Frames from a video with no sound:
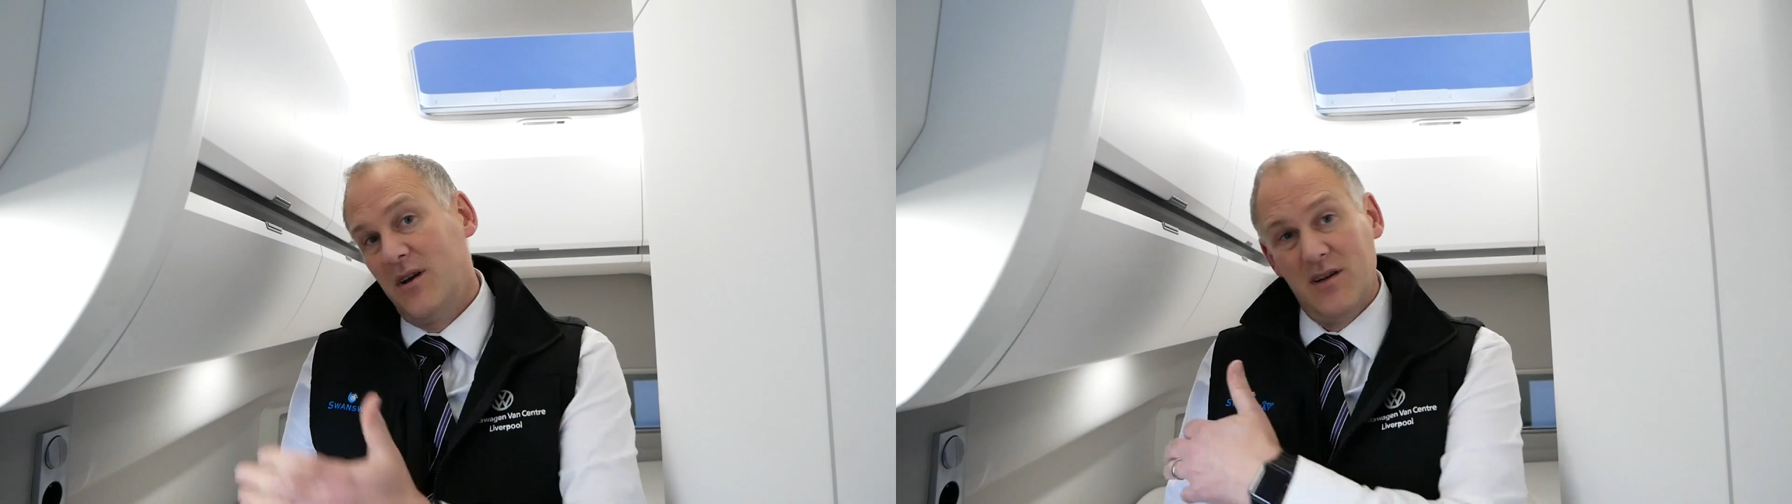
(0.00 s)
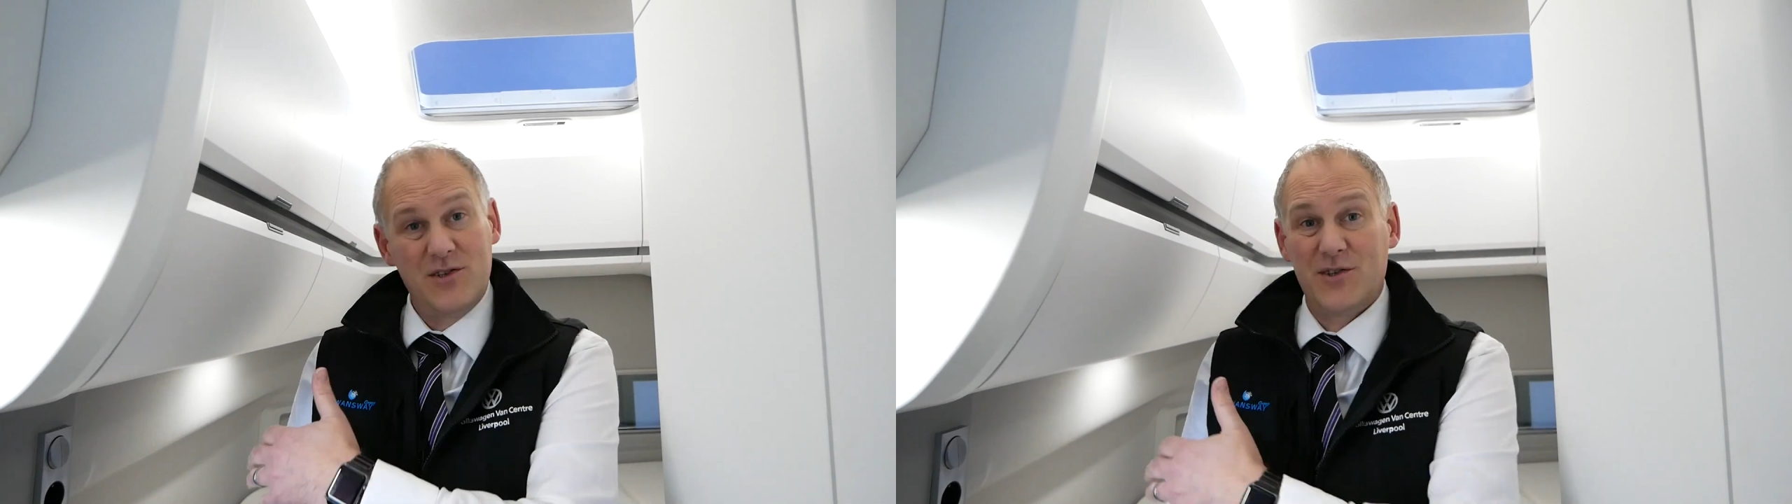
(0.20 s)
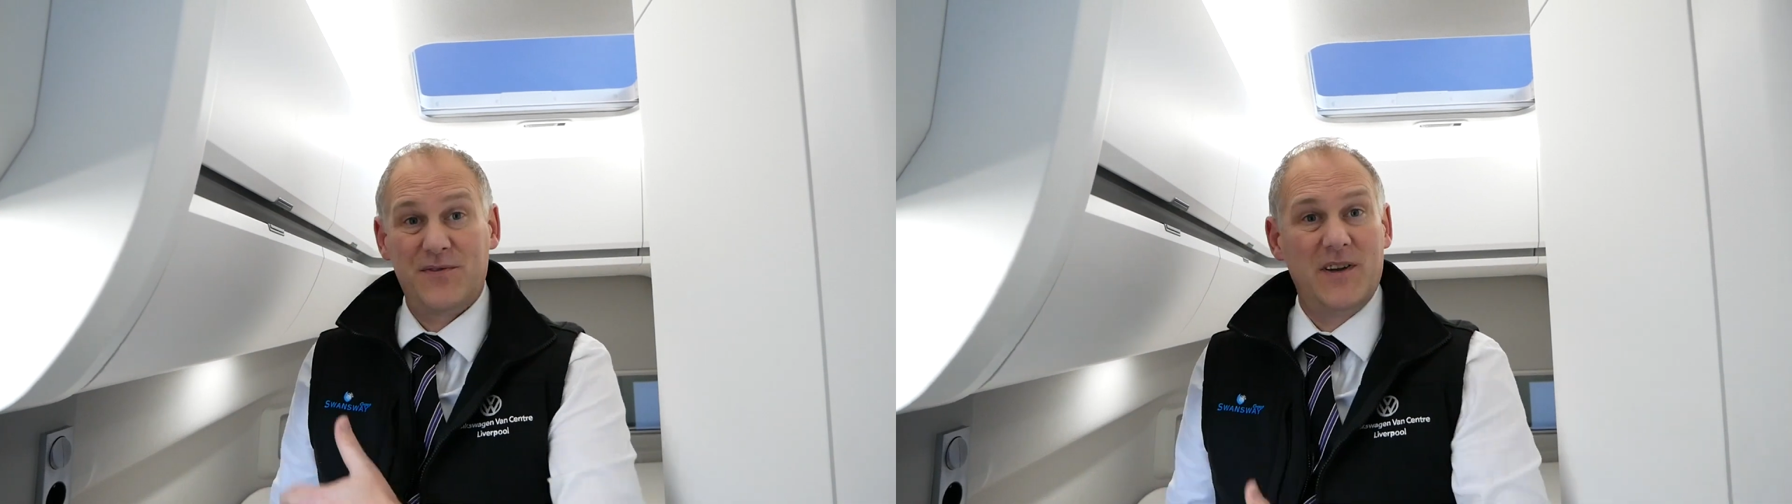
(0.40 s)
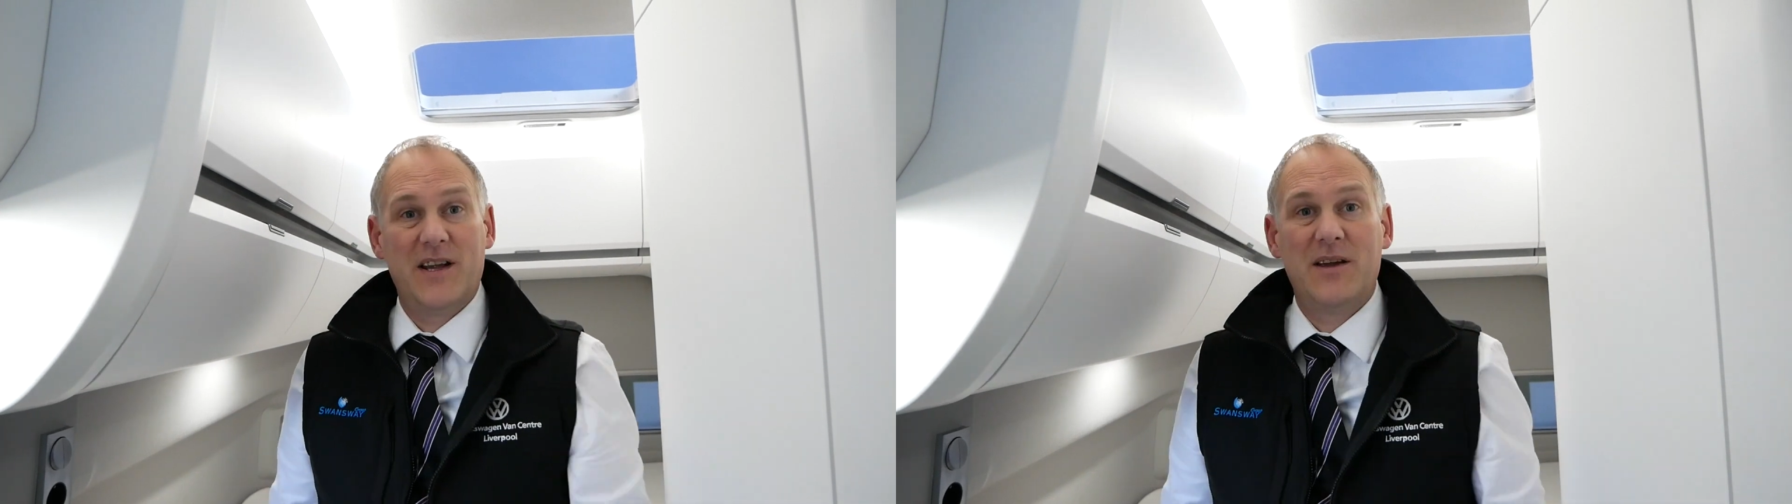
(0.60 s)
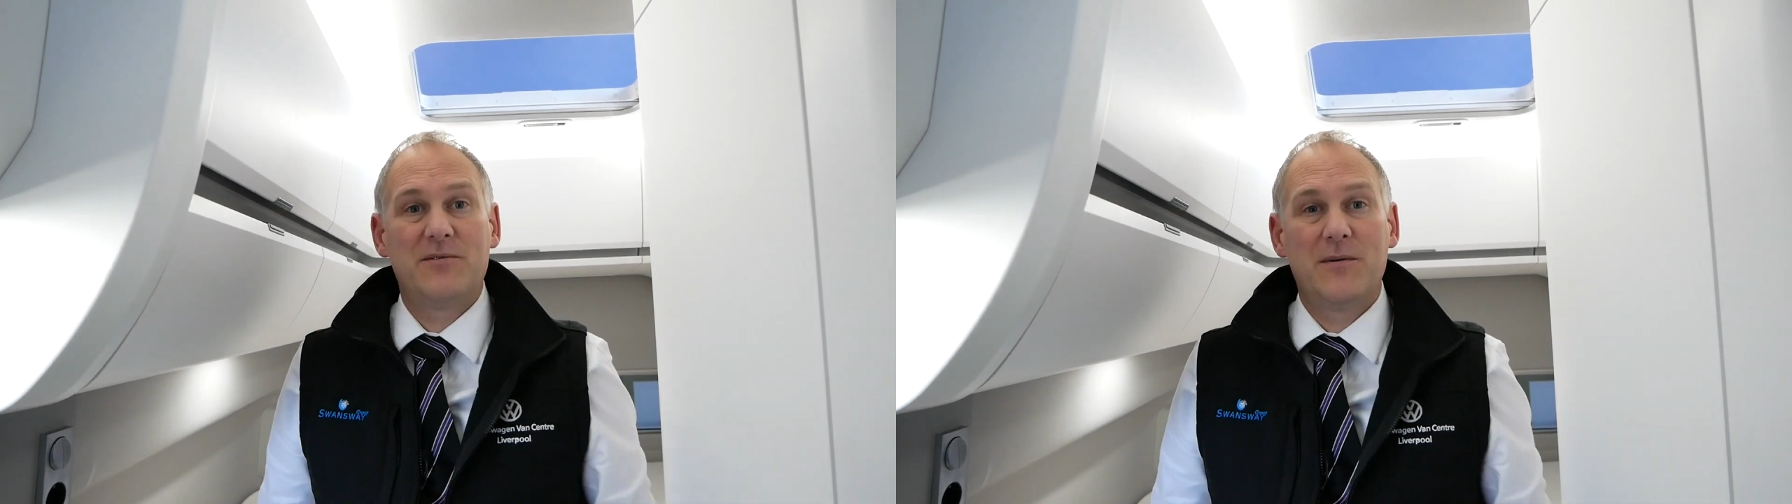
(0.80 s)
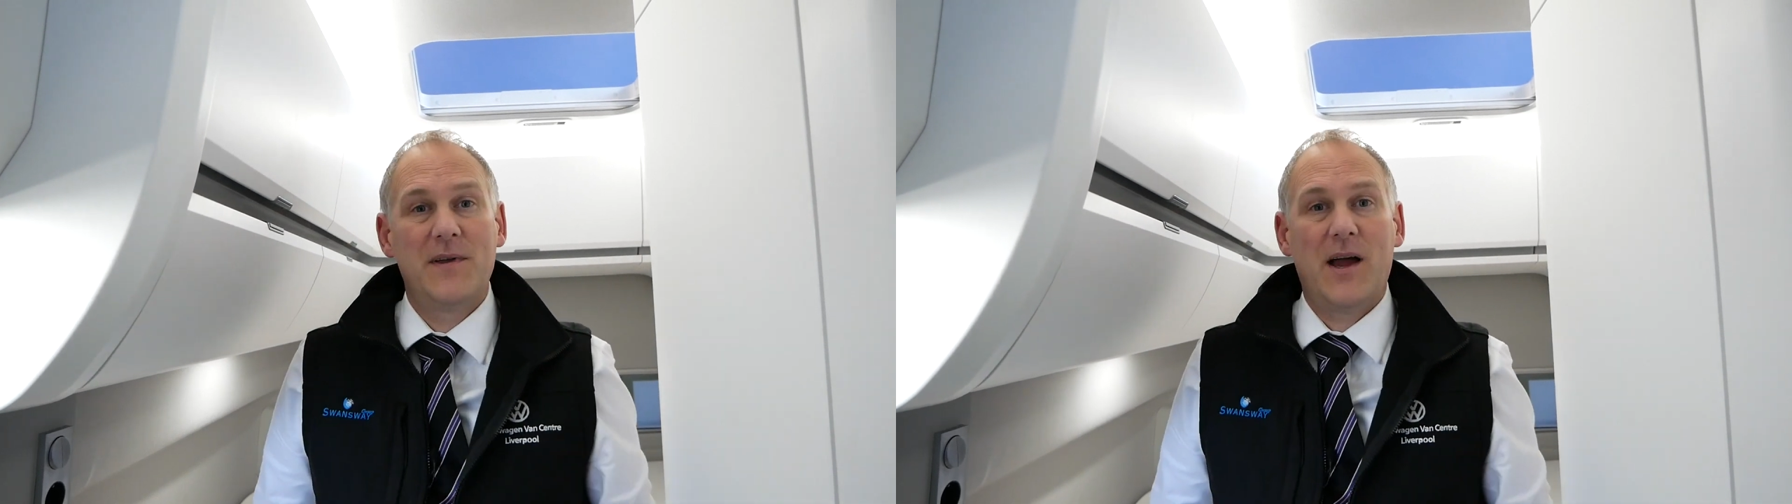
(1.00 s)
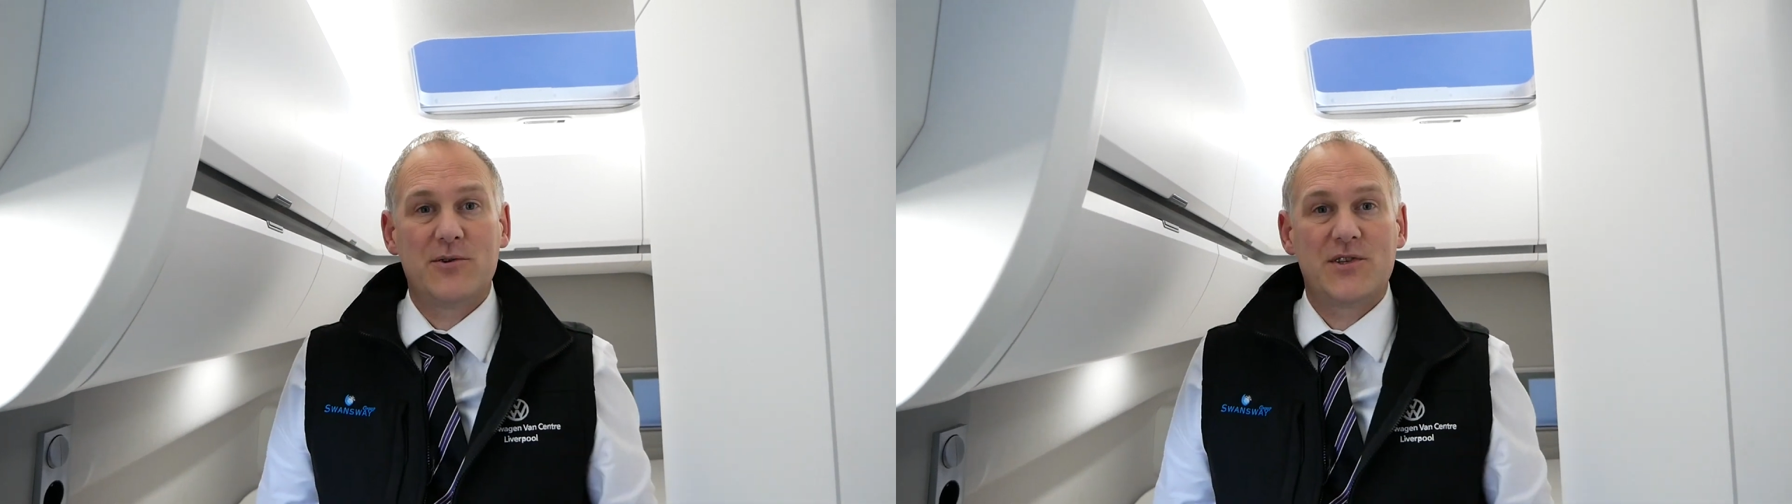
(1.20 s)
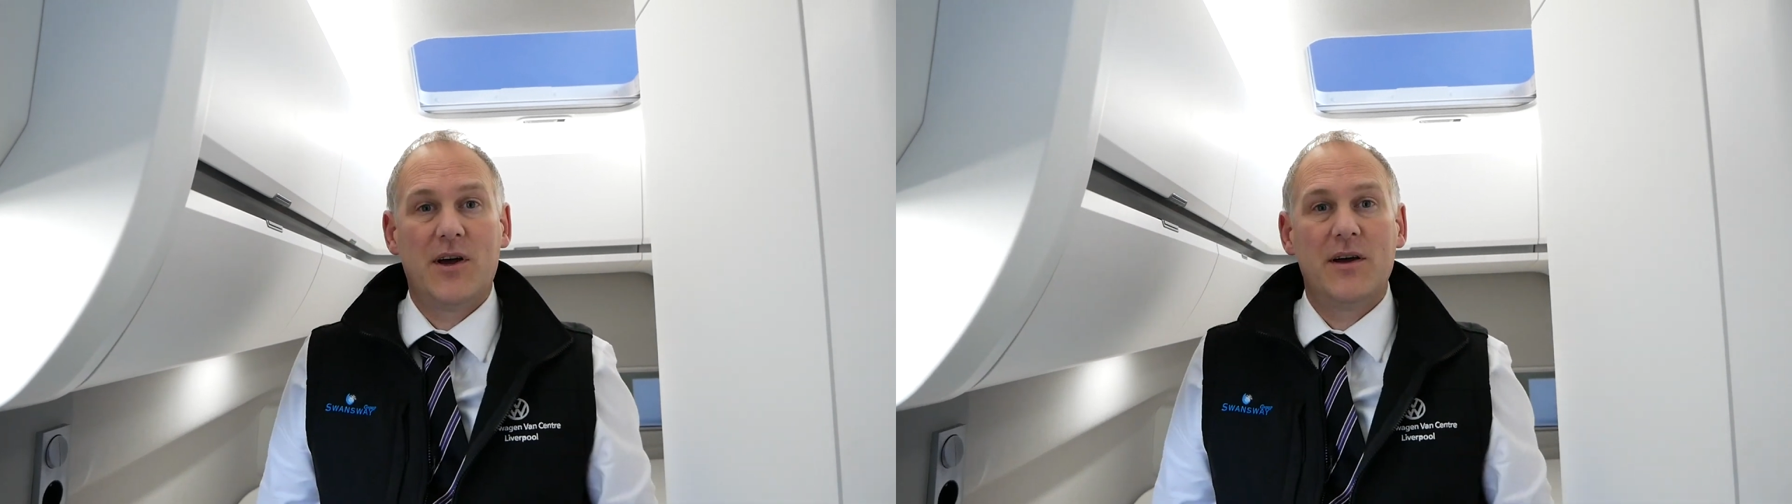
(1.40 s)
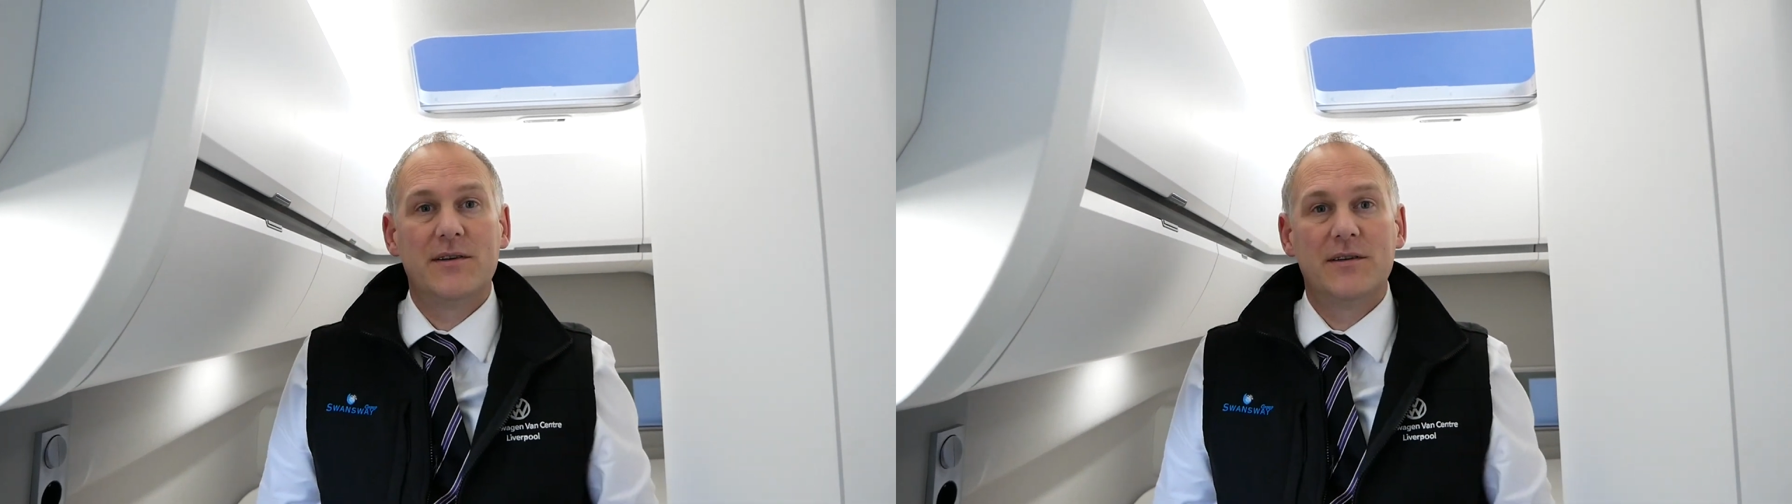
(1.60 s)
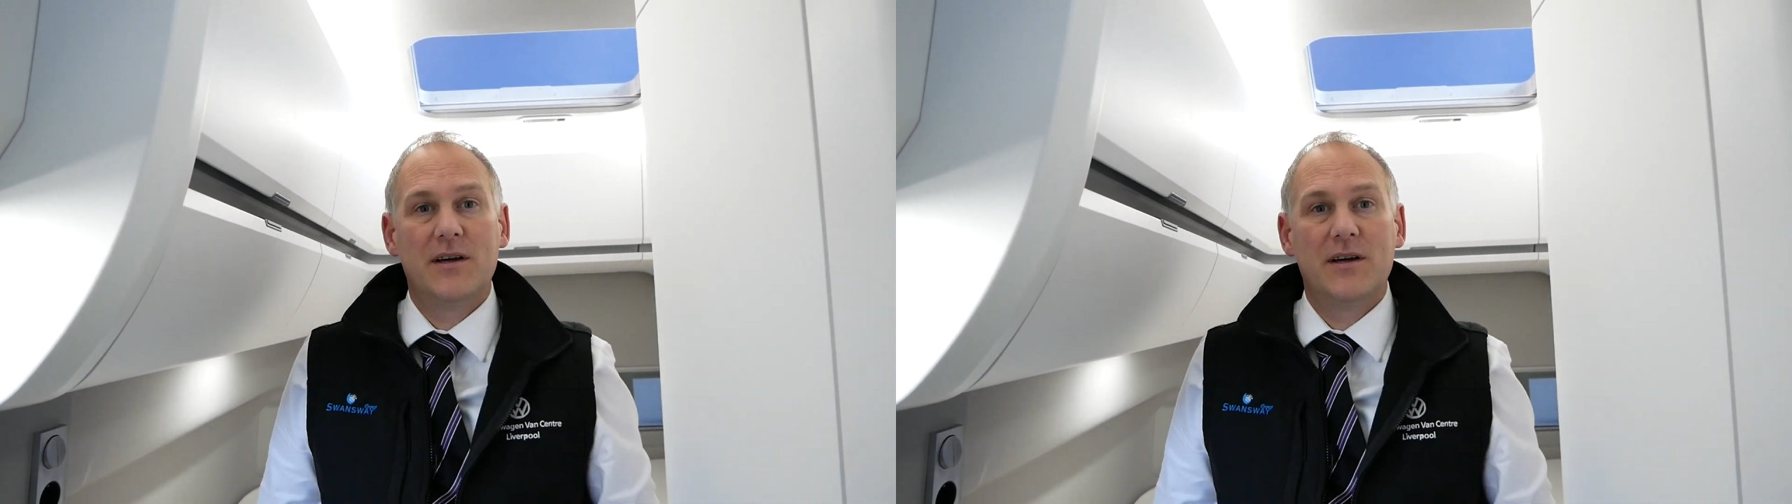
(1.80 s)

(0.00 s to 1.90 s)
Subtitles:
You just fill it in from the outside